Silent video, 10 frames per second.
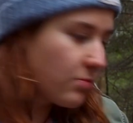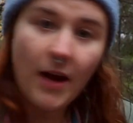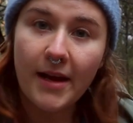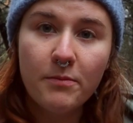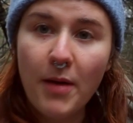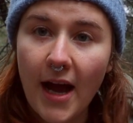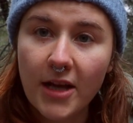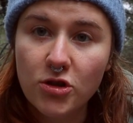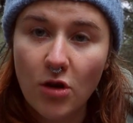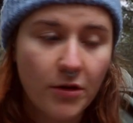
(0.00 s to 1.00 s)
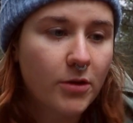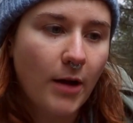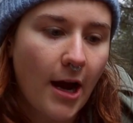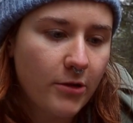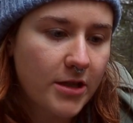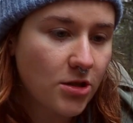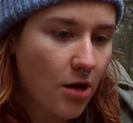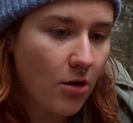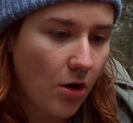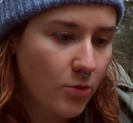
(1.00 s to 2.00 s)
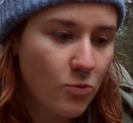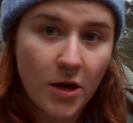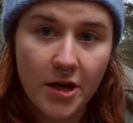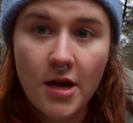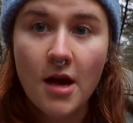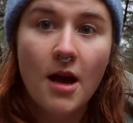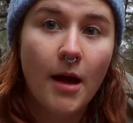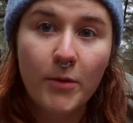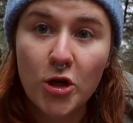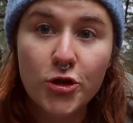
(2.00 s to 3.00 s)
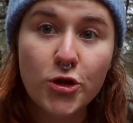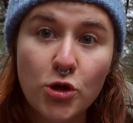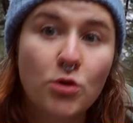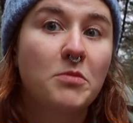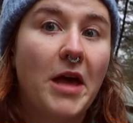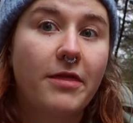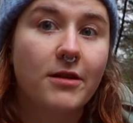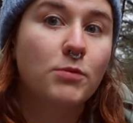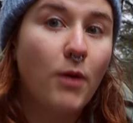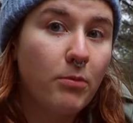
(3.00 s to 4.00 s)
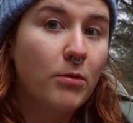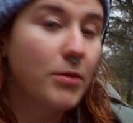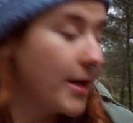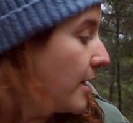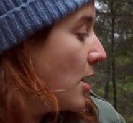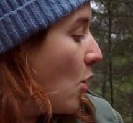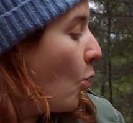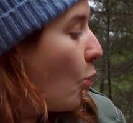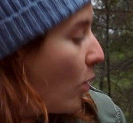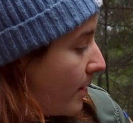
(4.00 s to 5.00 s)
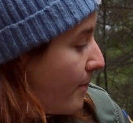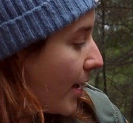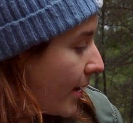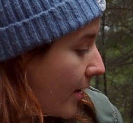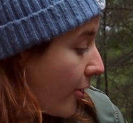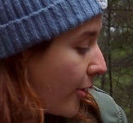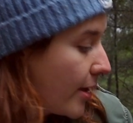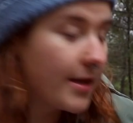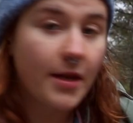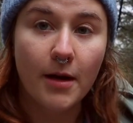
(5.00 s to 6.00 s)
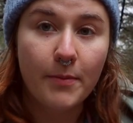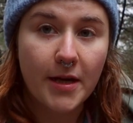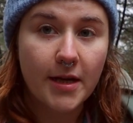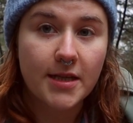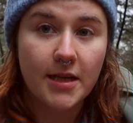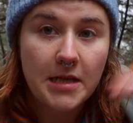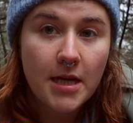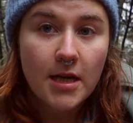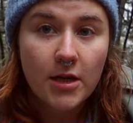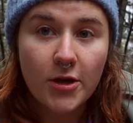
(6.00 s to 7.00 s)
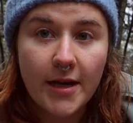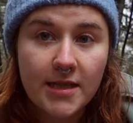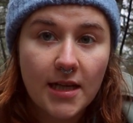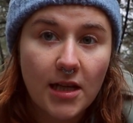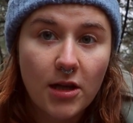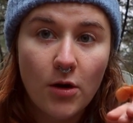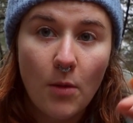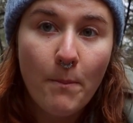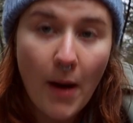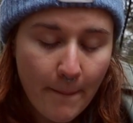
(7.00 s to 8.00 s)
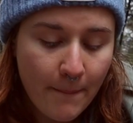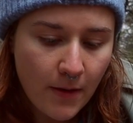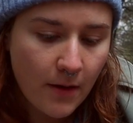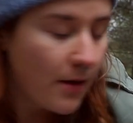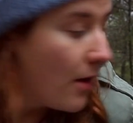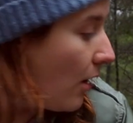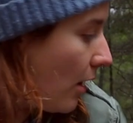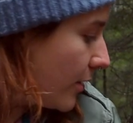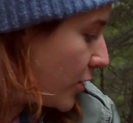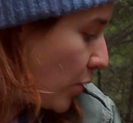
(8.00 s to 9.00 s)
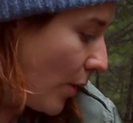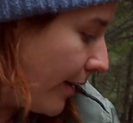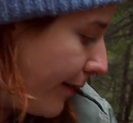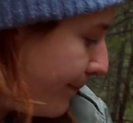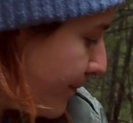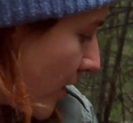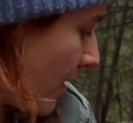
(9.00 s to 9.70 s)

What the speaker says: random patch on the ground. It's not on wood. I'm gonna assume that there's probably wood buried underneath here because it creates like a little bump on the soil,